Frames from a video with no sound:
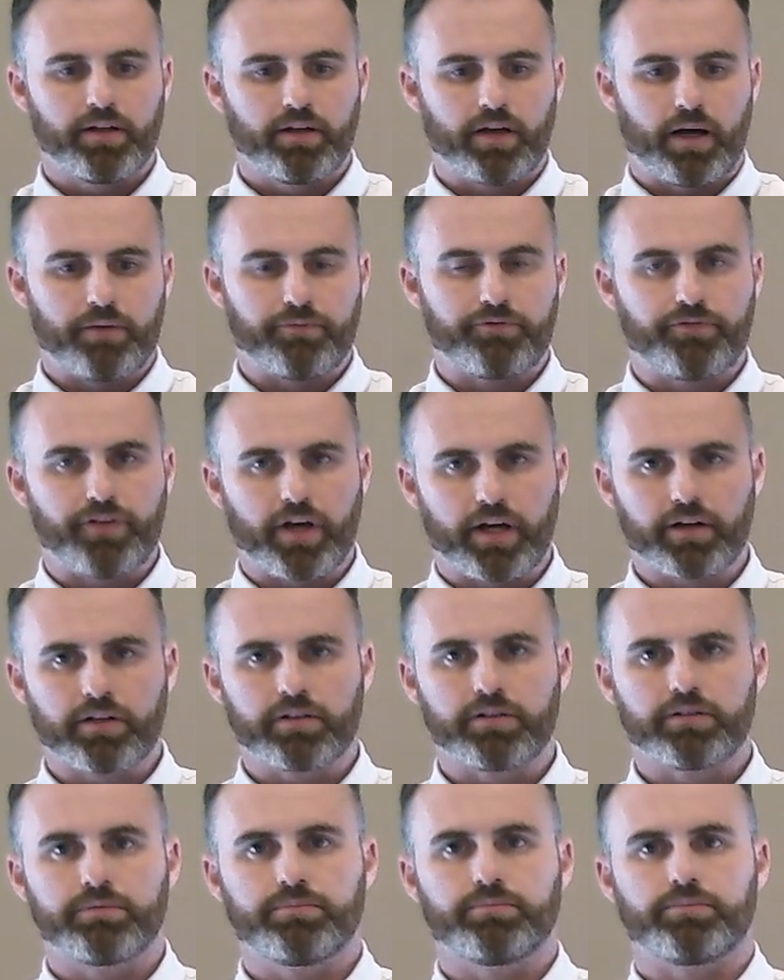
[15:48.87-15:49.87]
And fair,
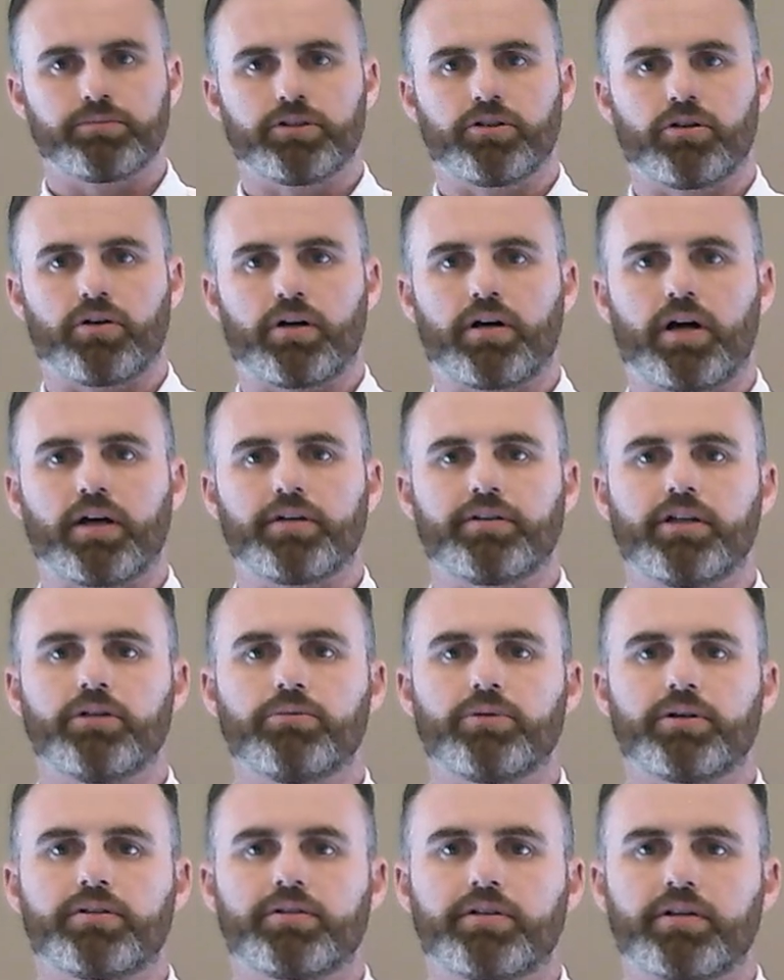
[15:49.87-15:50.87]
you know, I deal
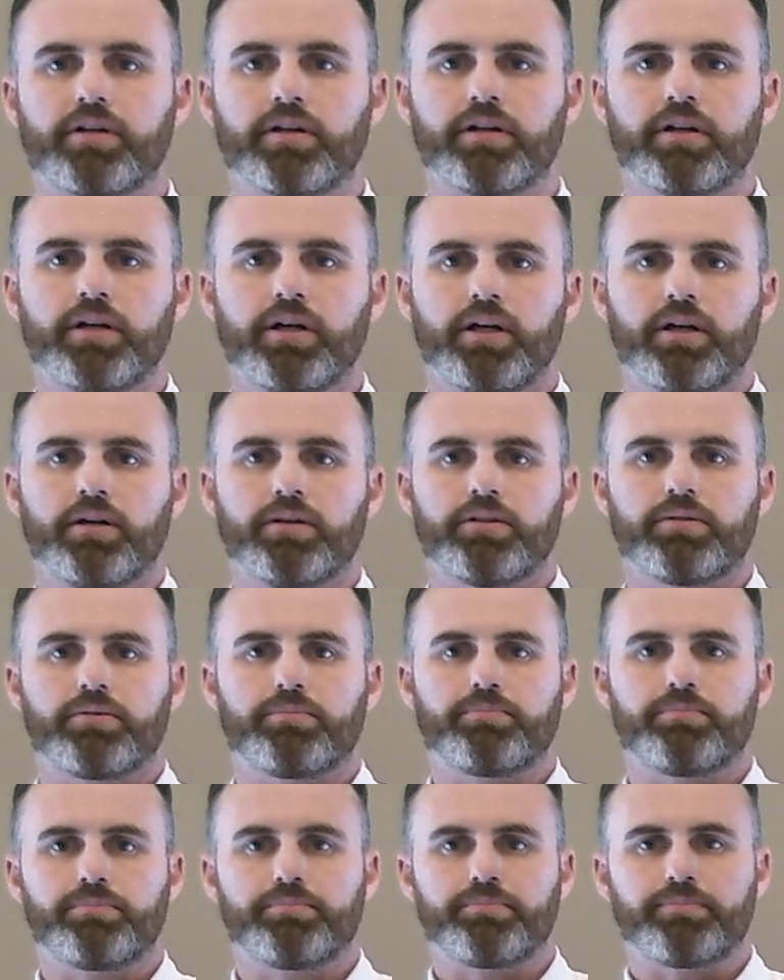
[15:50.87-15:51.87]
with the
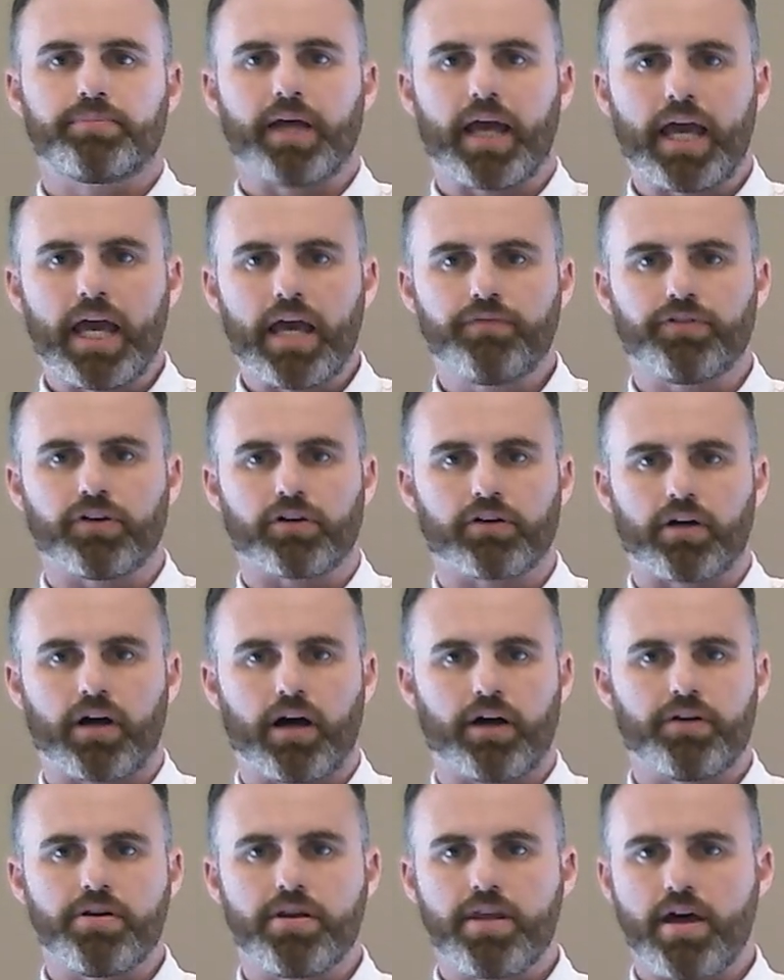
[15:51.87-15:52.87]
behaviour.
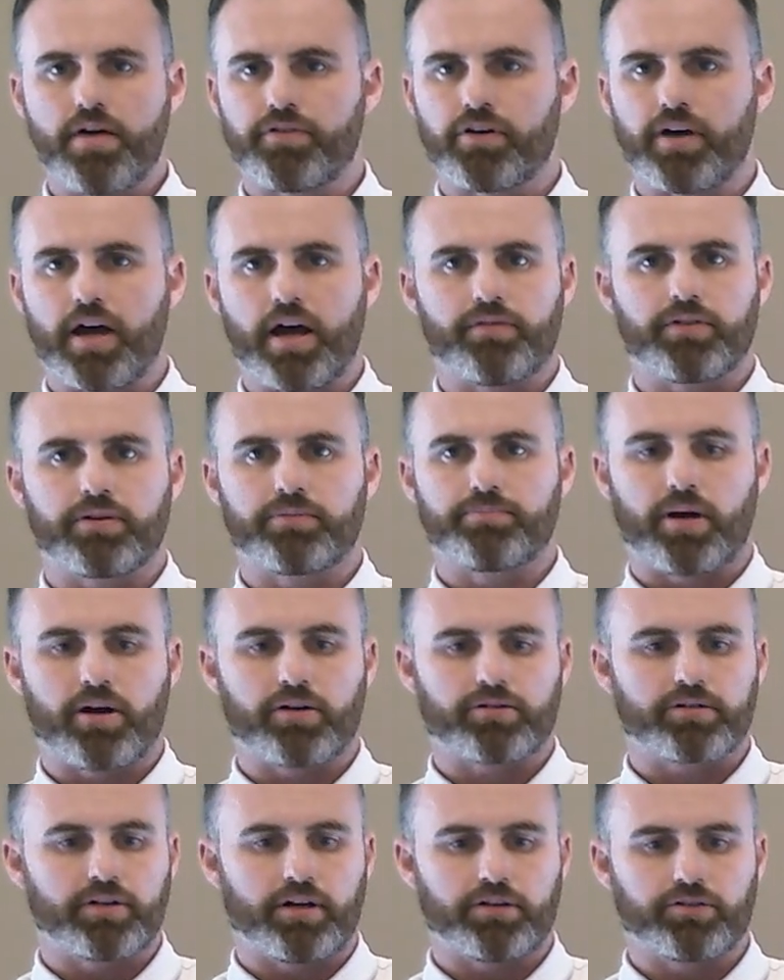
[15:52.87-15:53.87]
I never ever
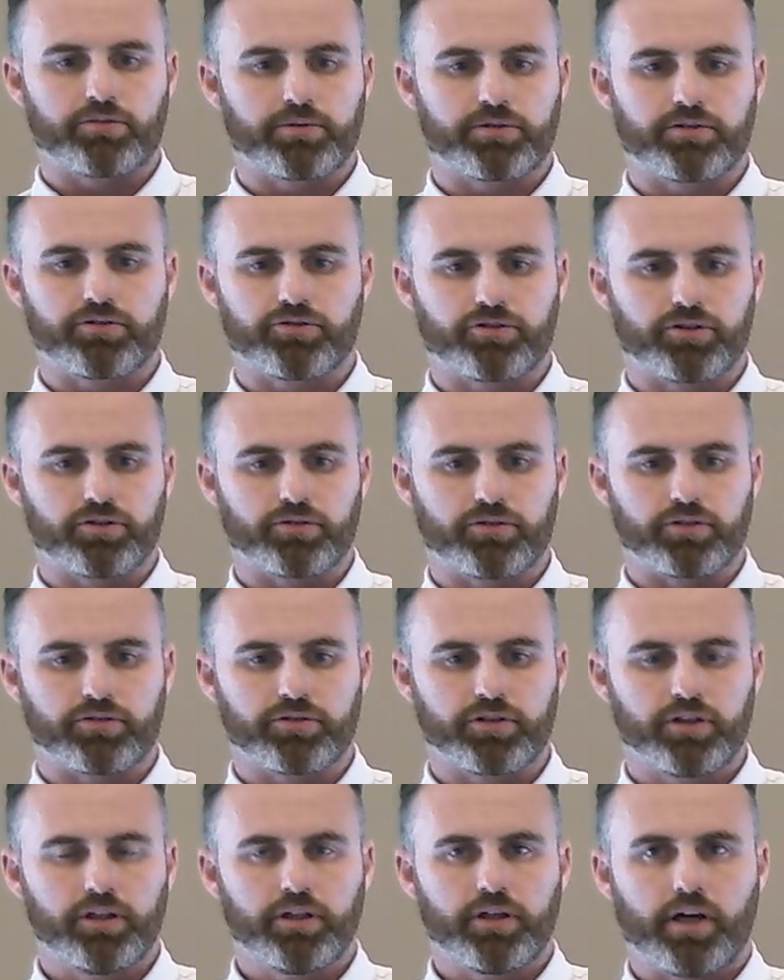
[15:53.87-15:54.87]
personalise it with the student,
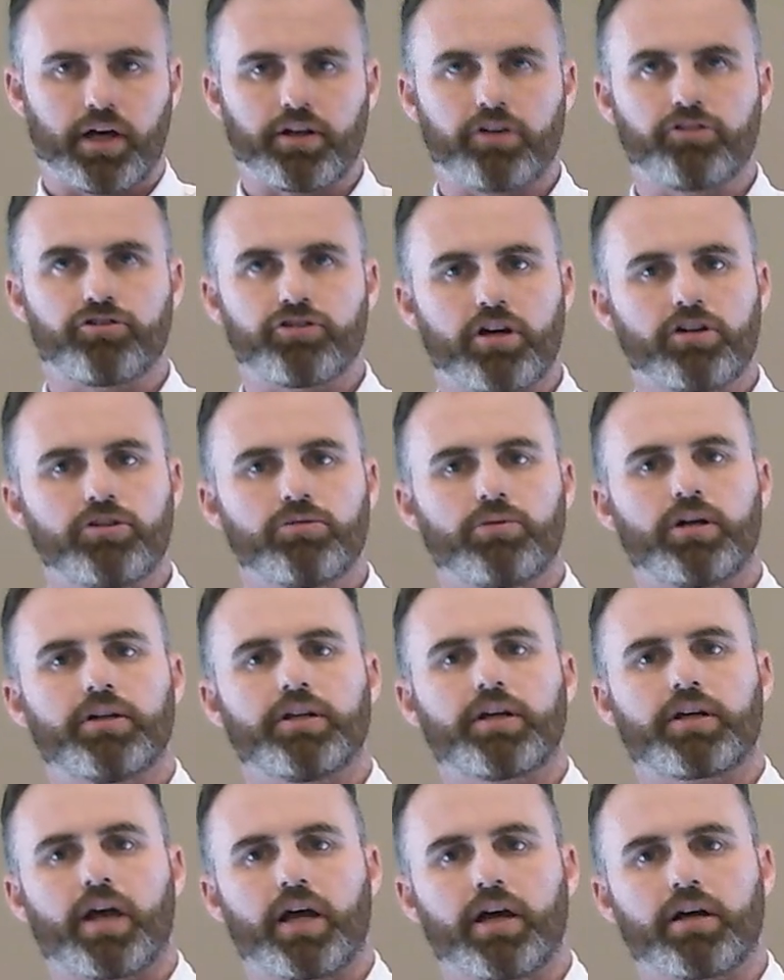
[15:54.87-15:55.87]
and I genuinely
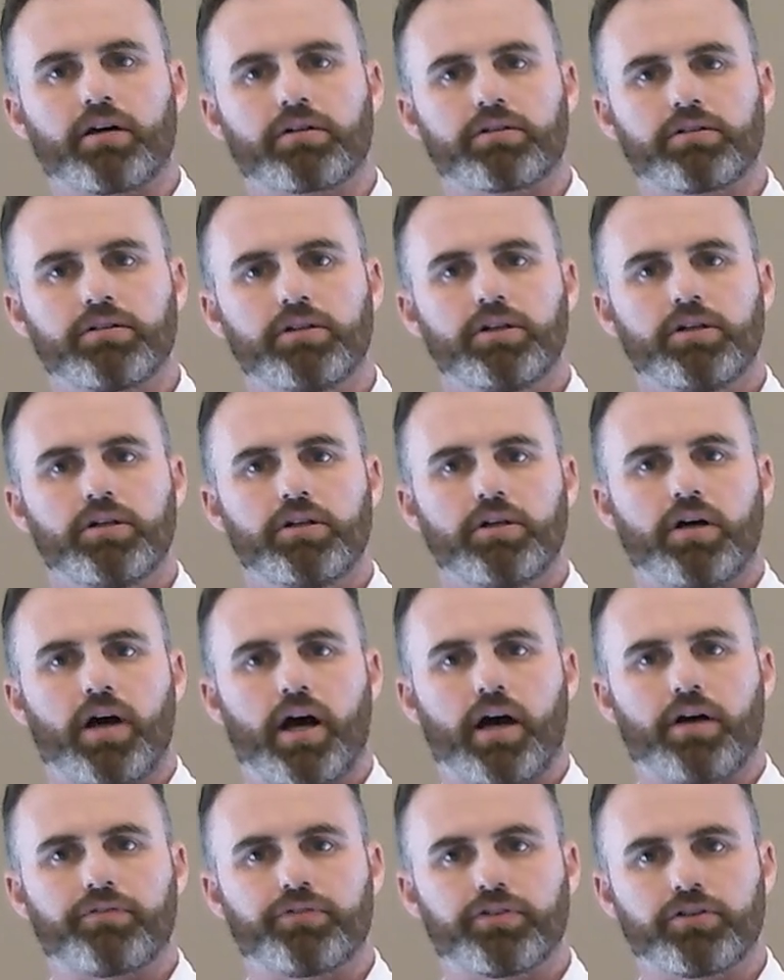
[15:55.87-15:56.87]
care
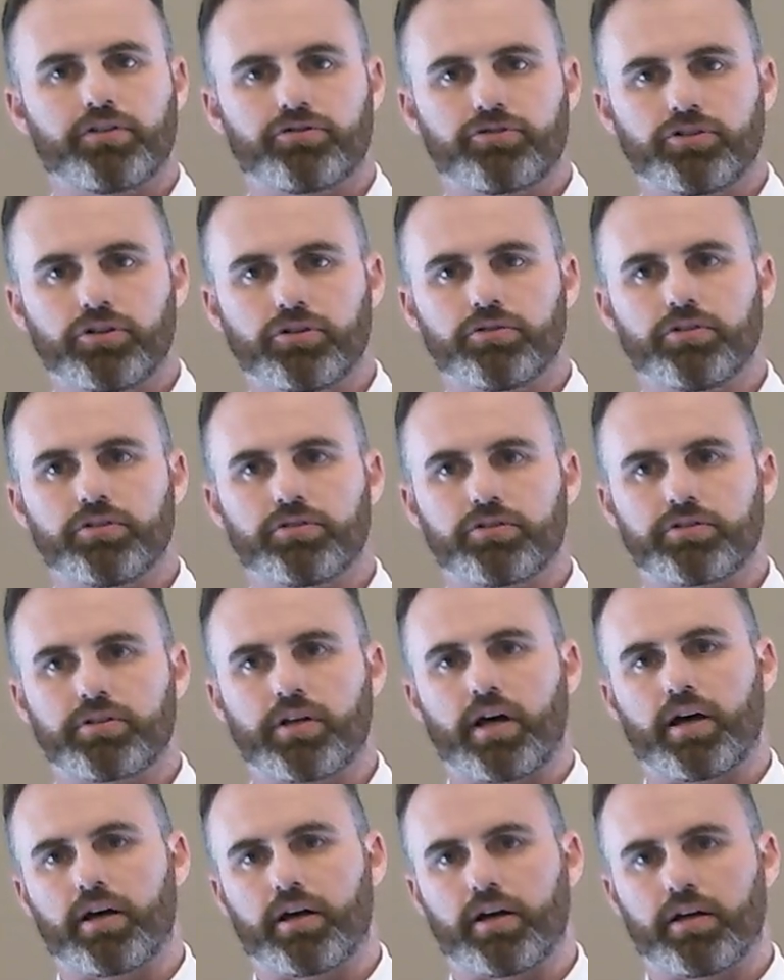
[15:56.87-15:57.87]
for the students
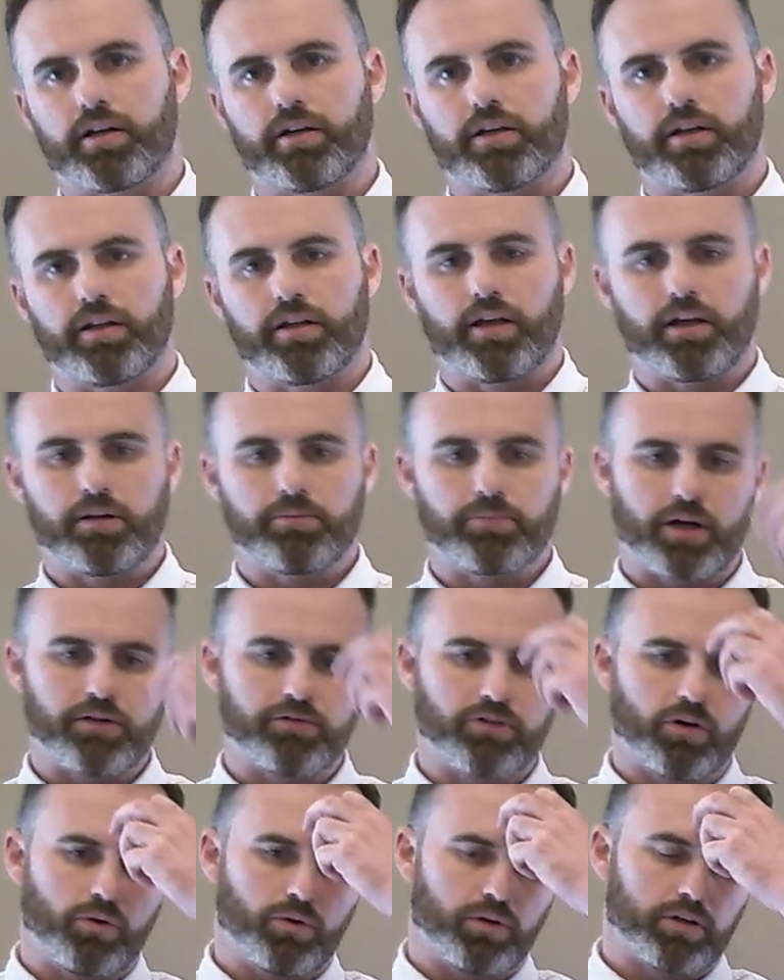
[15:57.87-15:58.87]
in my
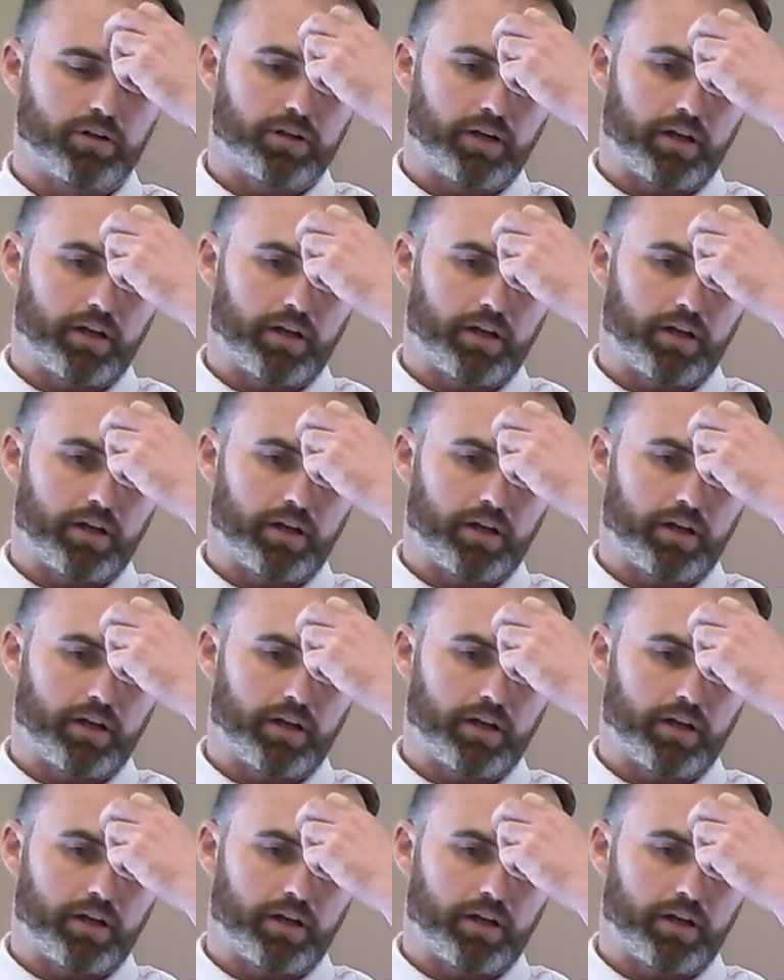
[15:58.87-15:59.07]
role.